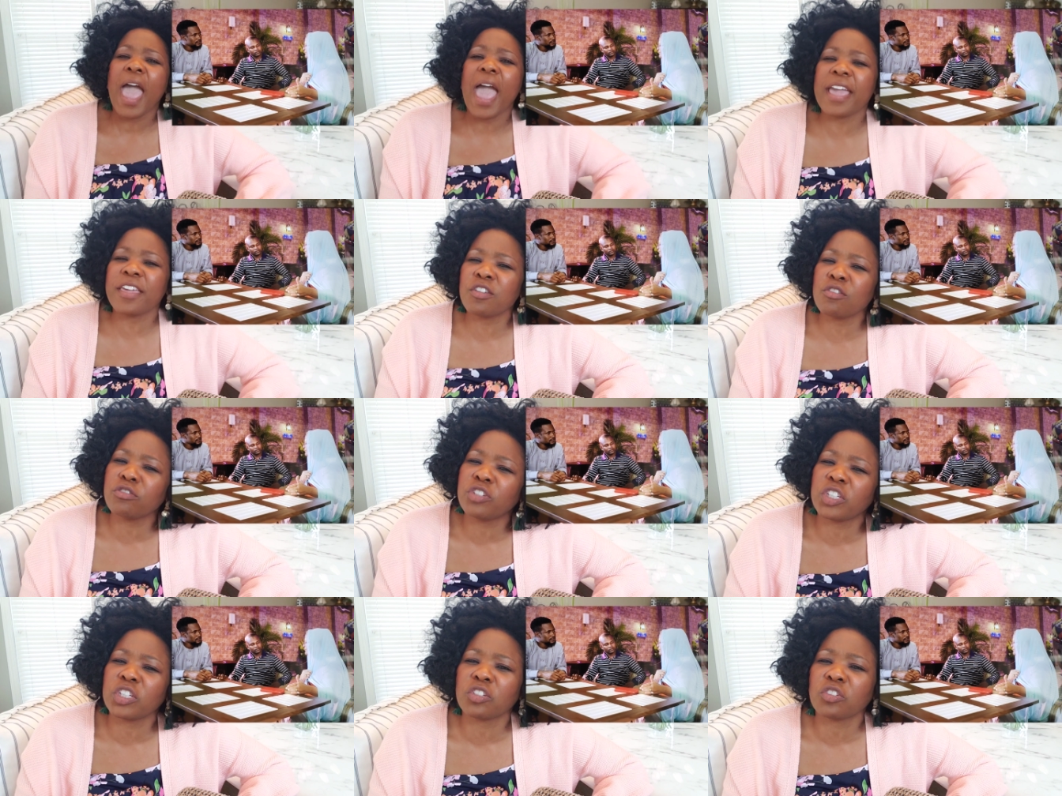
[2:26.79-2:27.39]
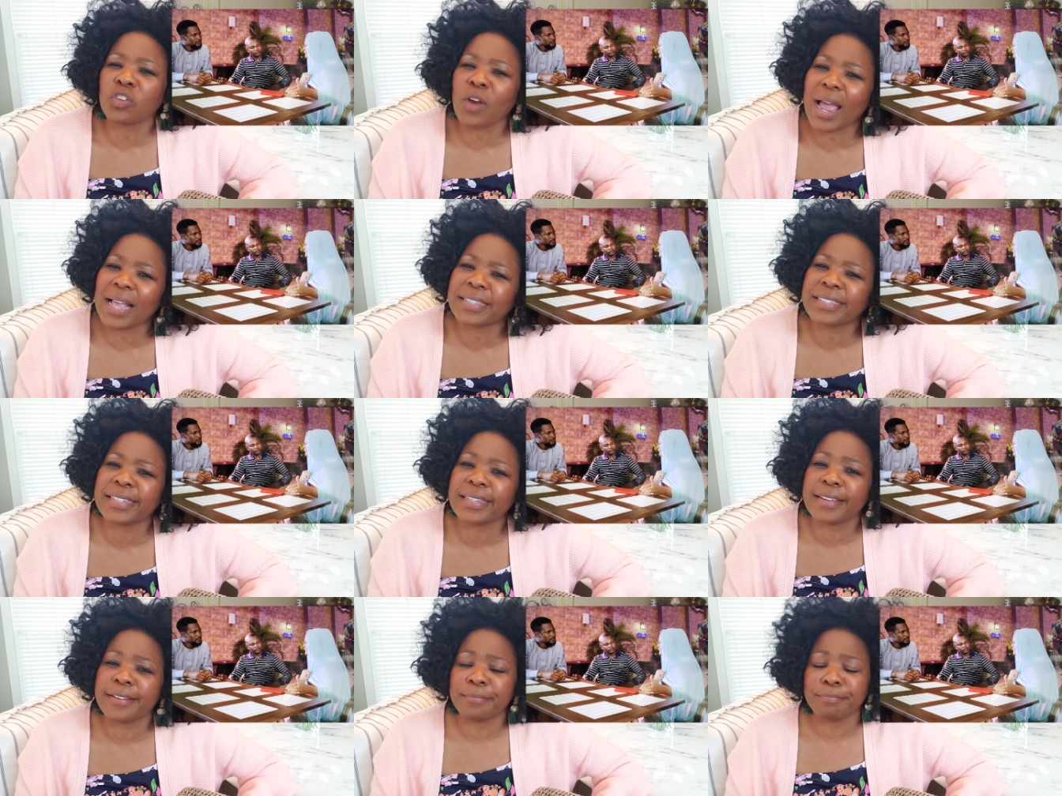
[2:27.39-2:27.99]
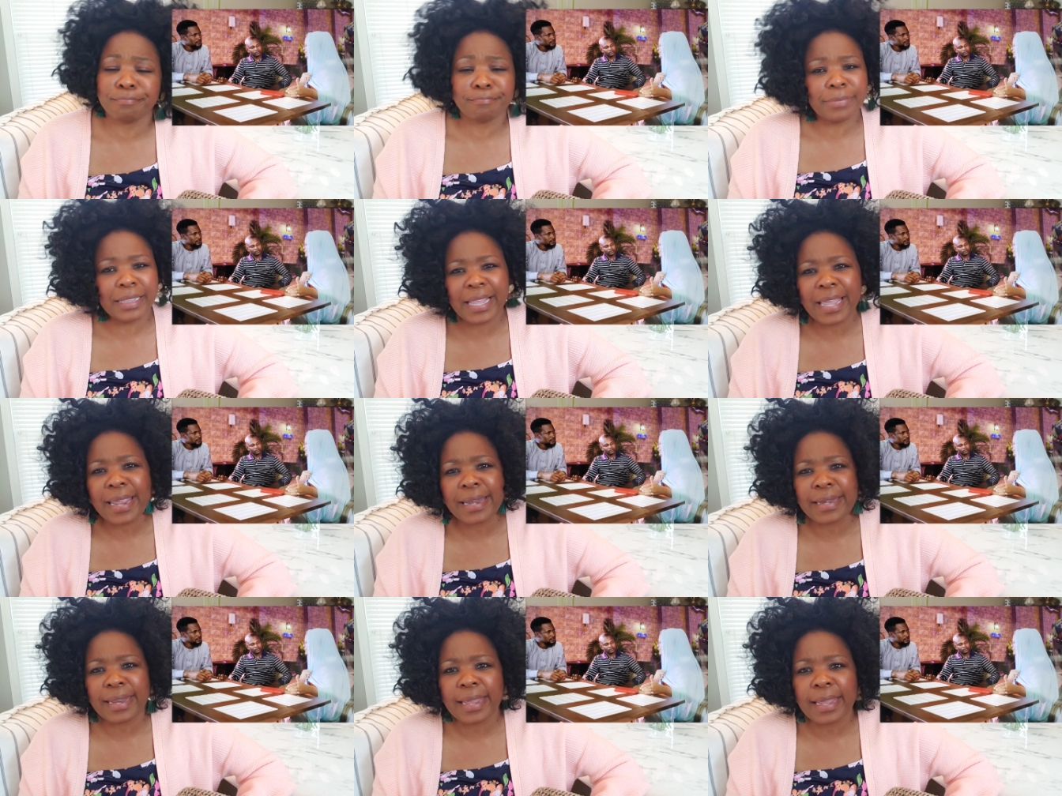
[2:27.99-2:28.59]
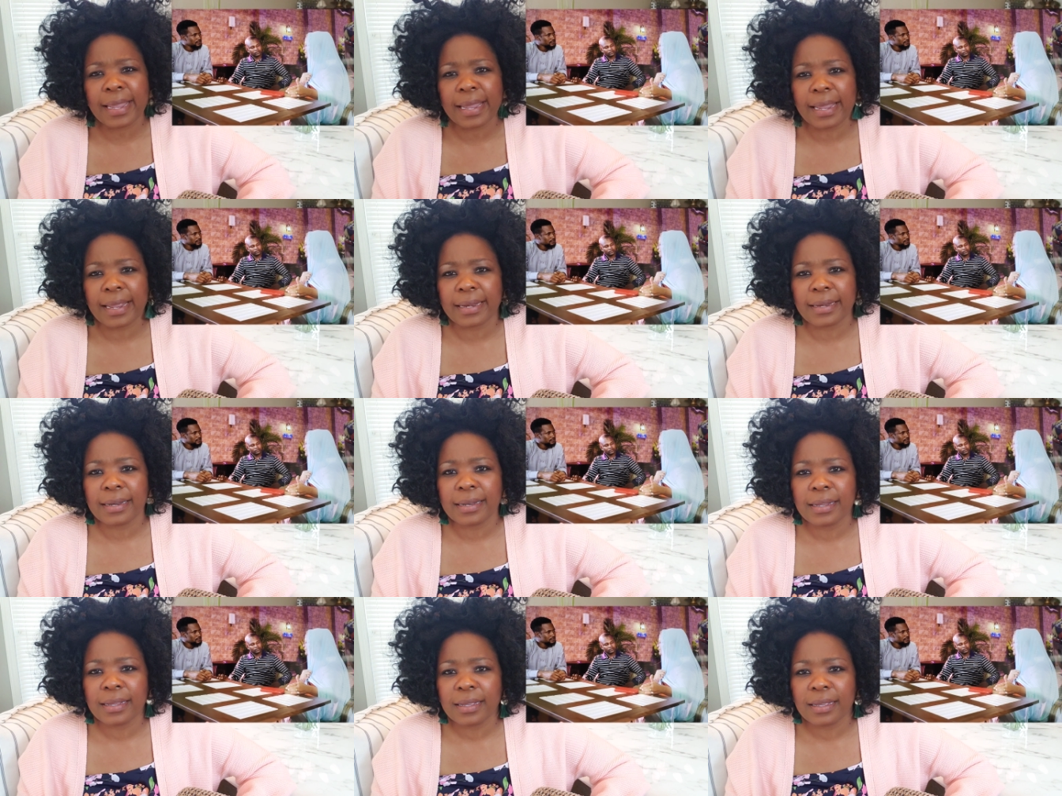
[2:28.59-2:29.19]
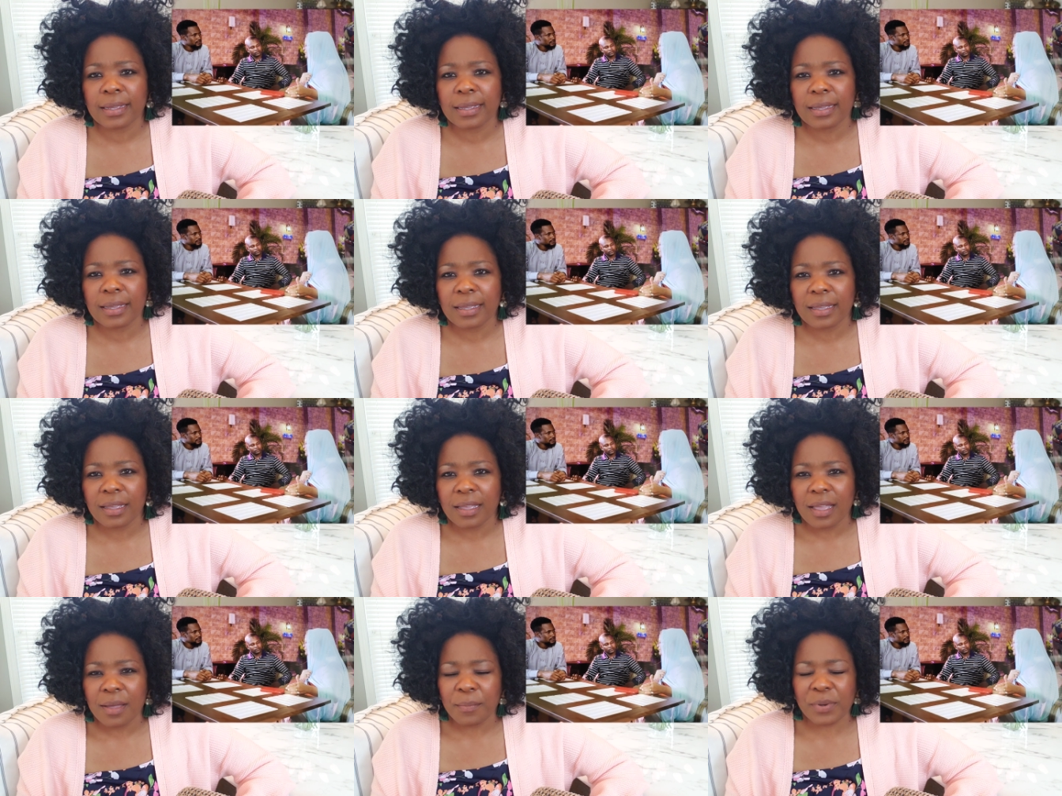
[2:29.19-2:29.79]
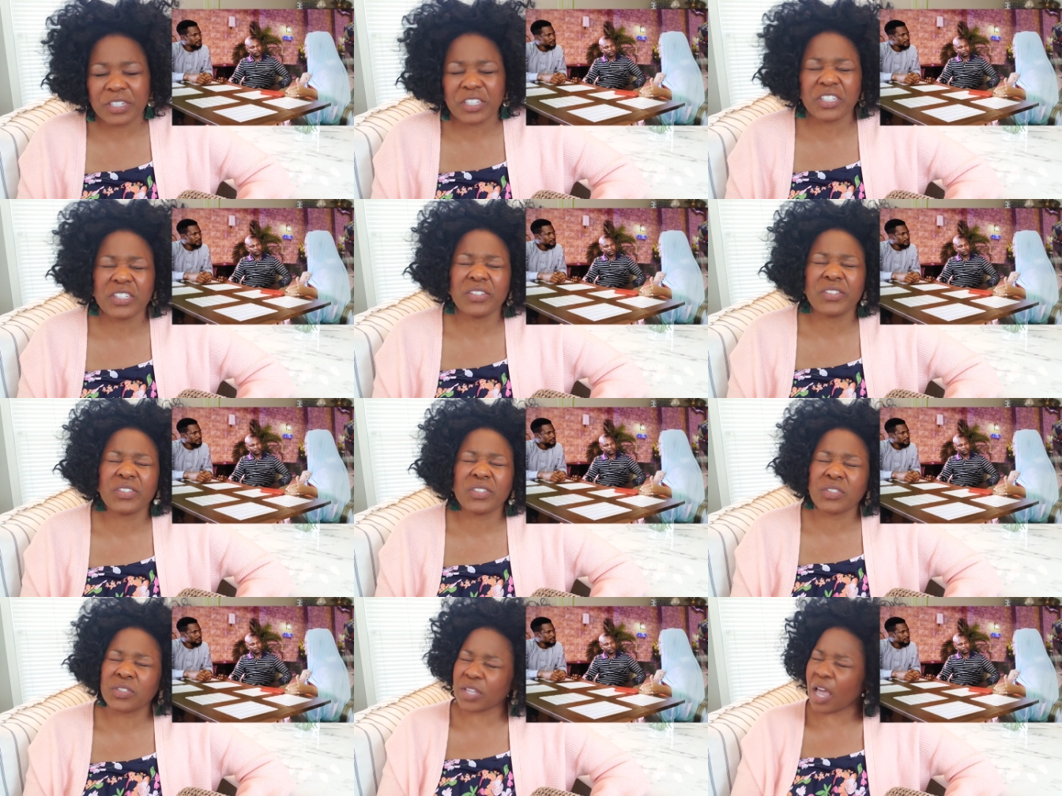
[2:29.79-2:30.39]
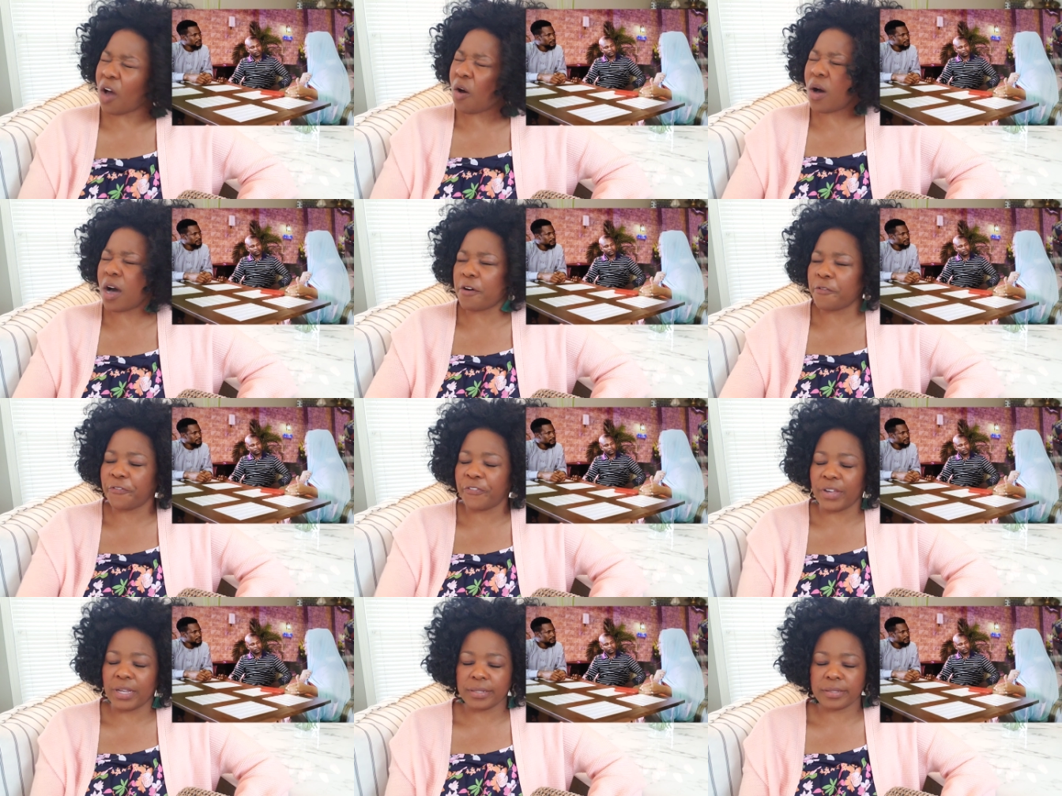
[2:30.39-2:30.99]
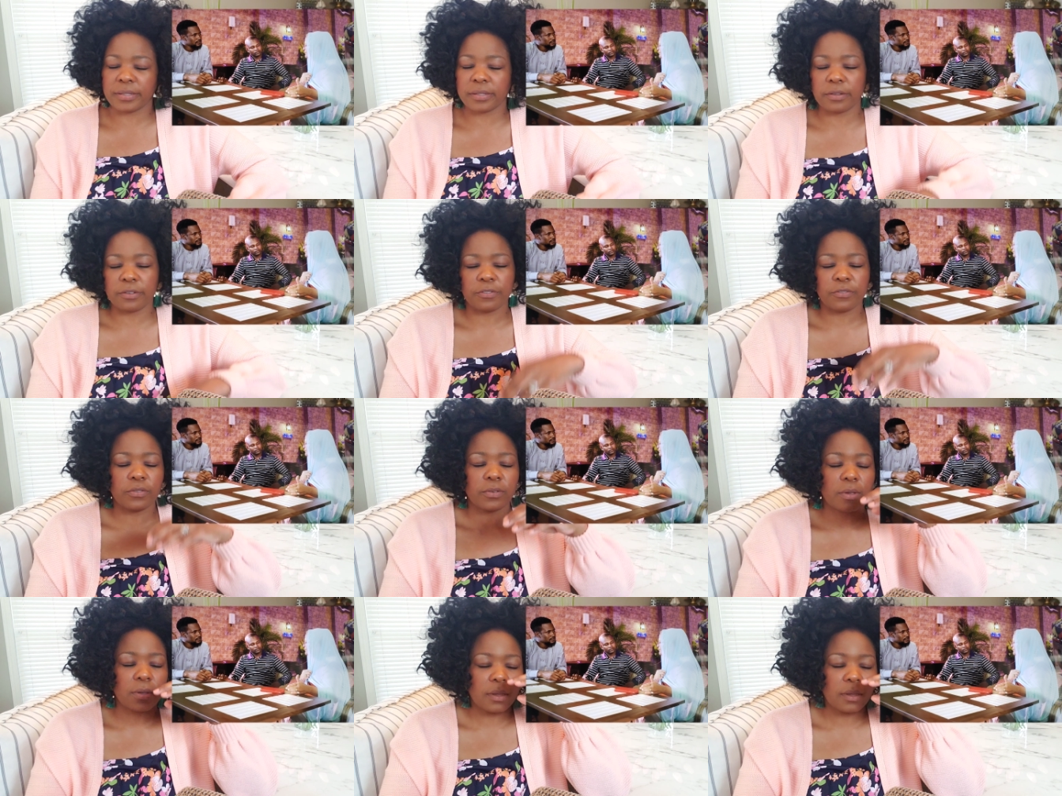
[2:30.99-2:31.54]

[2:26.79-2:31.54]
and you should try to blend in. But she's so offensive.